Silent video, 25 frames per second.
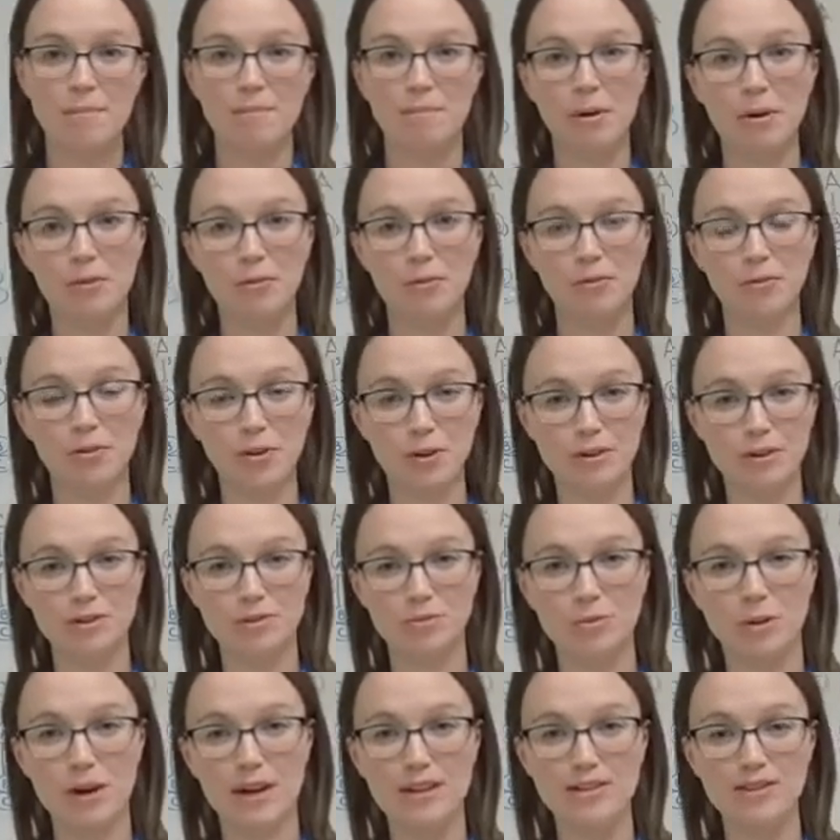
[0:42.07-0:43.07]
But
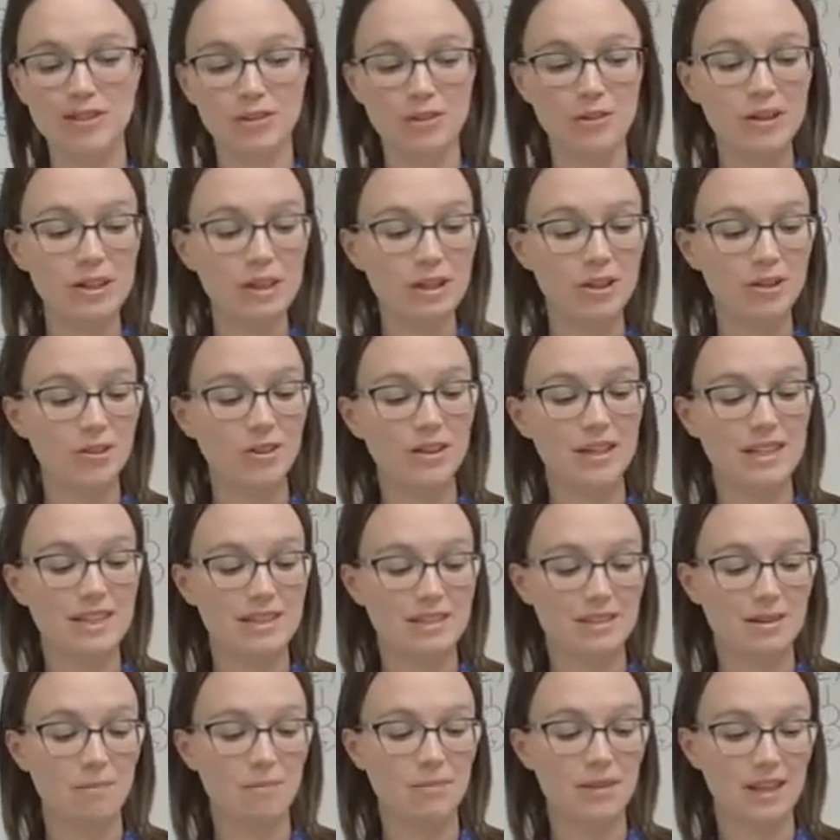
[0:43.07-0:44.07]
first, we're actually going to look
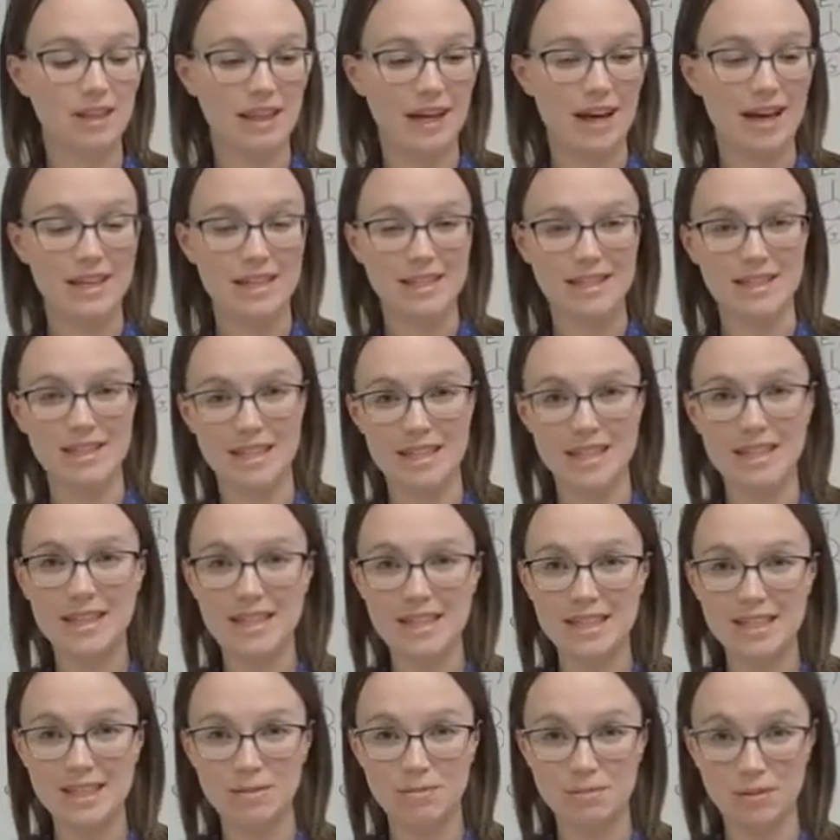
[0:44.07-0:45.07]
at something that is in
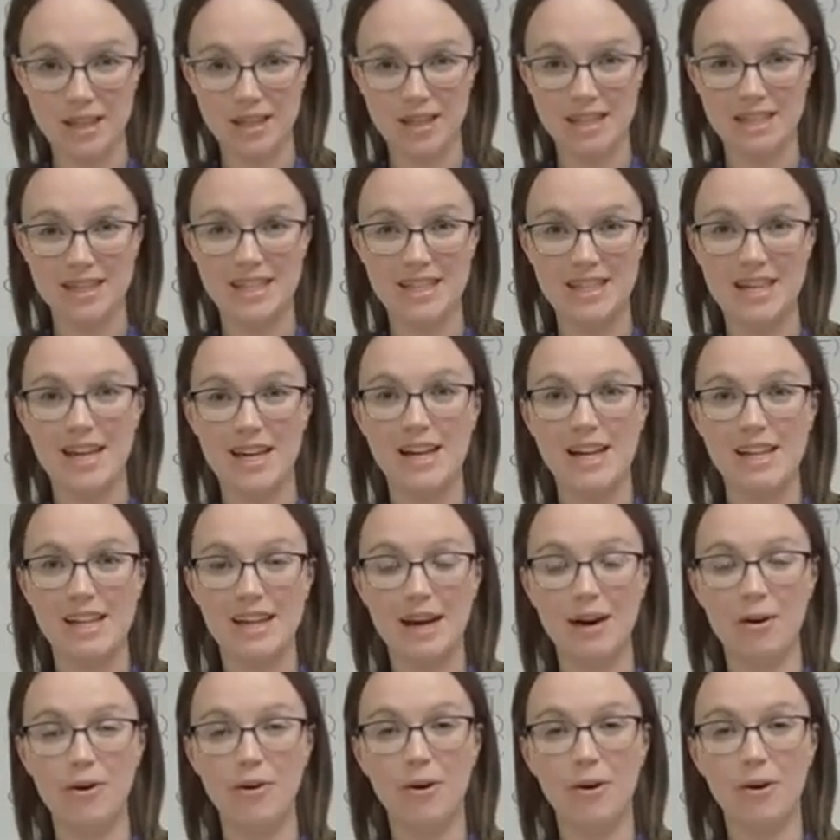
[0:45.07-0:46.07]
this piece
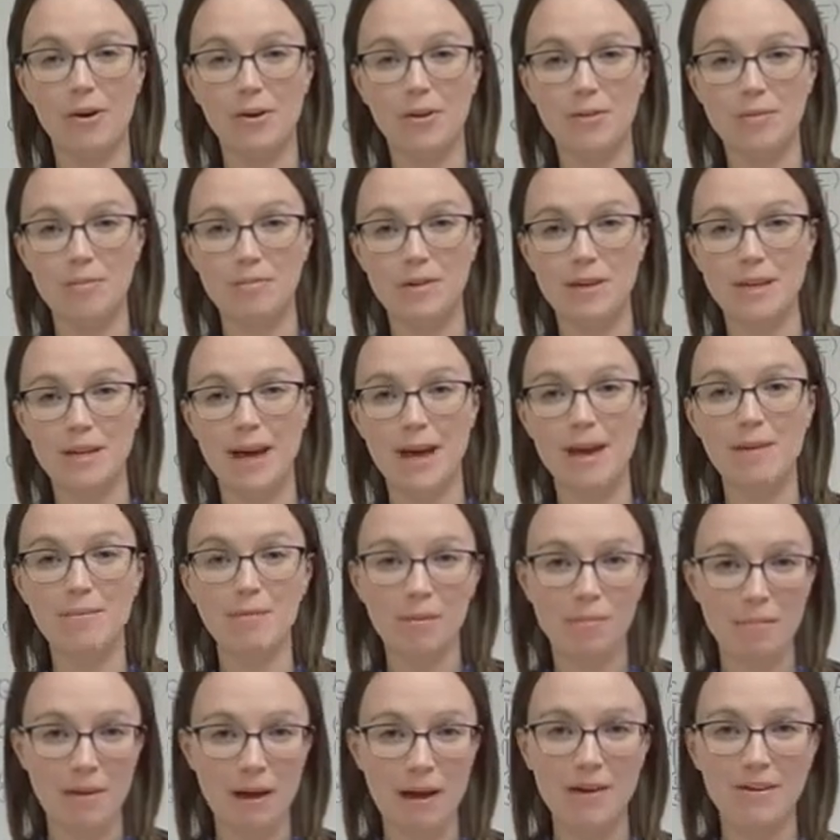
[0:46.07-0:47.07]
that became
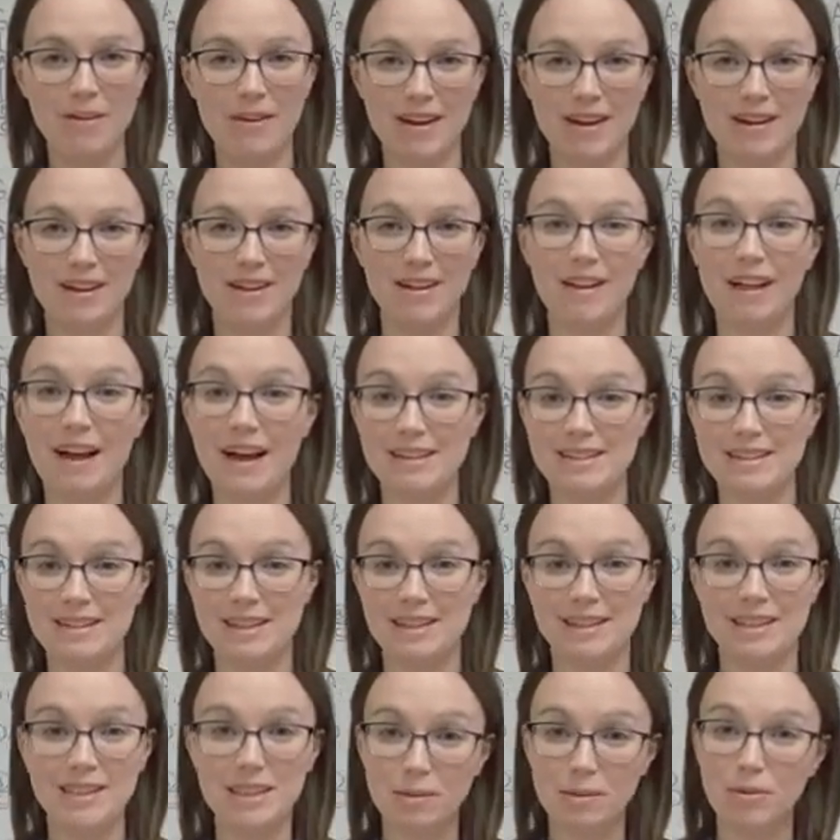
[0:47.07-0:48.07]
apparent in class
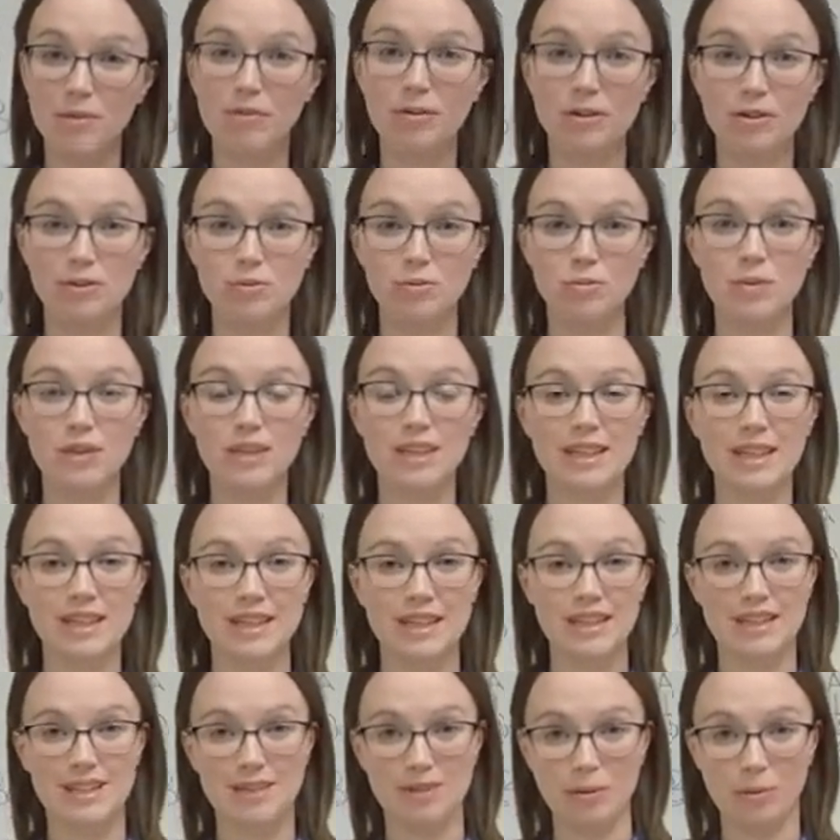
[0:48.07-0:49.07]
that some of us
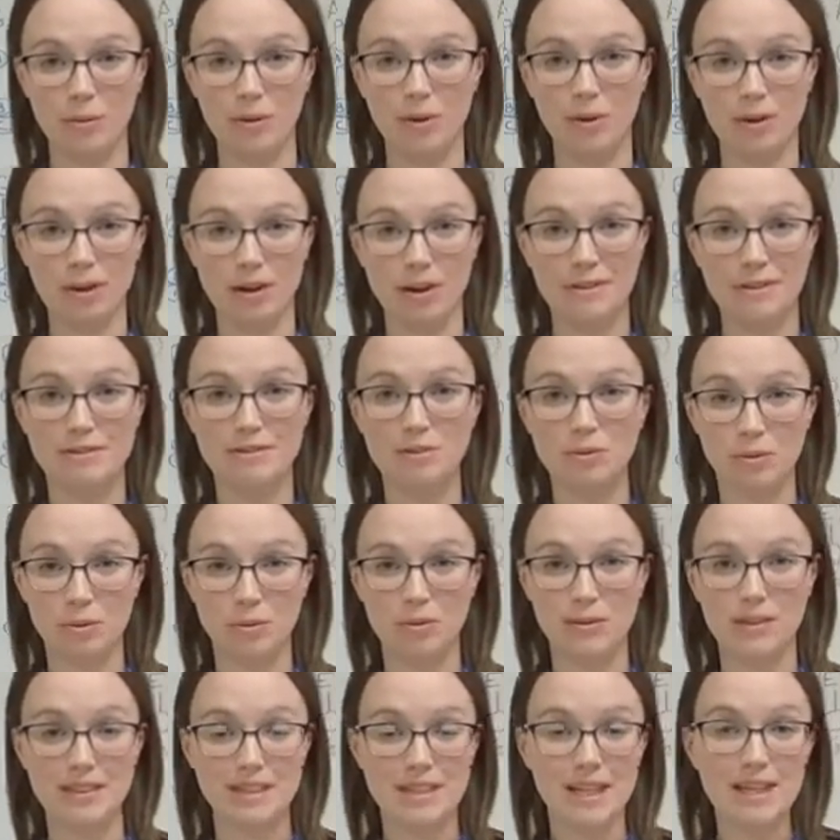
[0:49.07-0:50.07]
really need to work on. And so we're
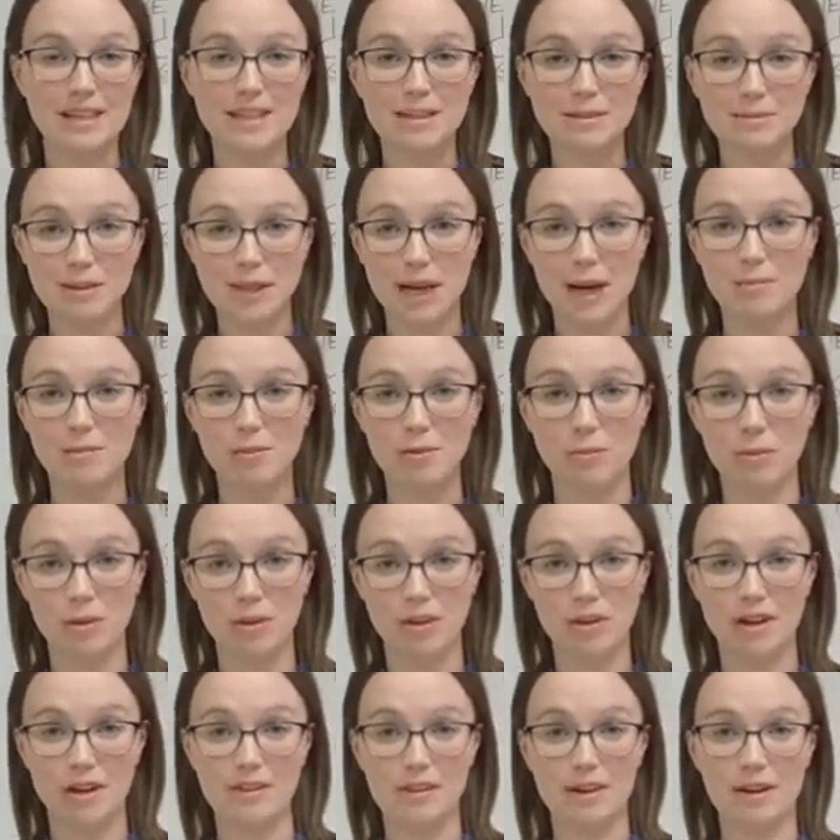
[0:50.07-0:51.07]
going to take some time to
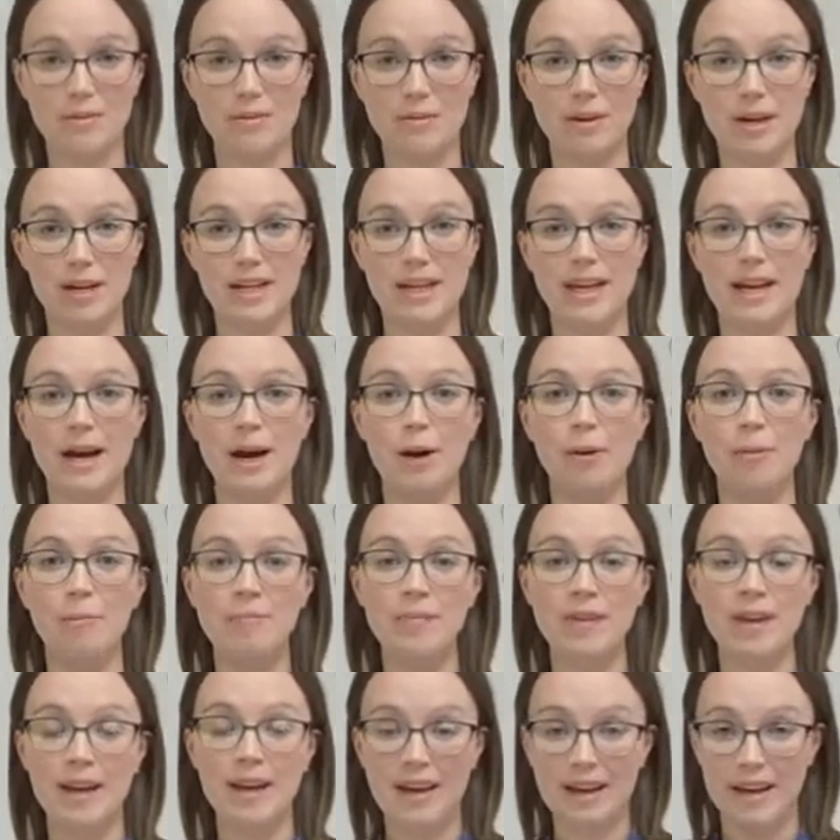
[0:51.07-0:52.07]
work on that right now.